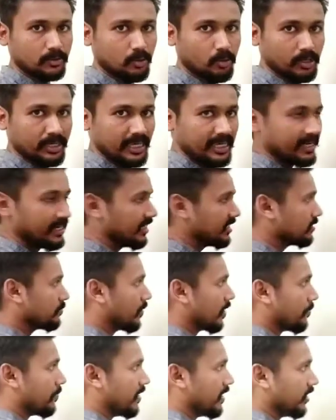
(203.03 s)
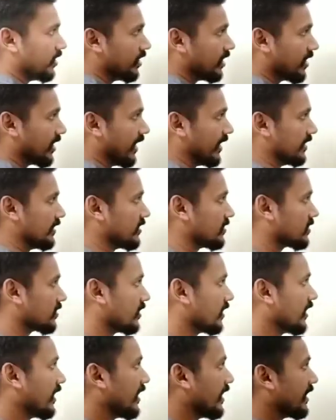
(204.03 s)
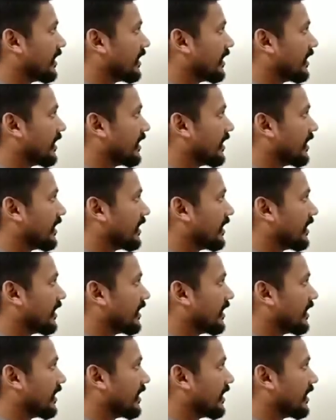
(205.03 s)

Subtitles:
okay, it is perpendicular like this,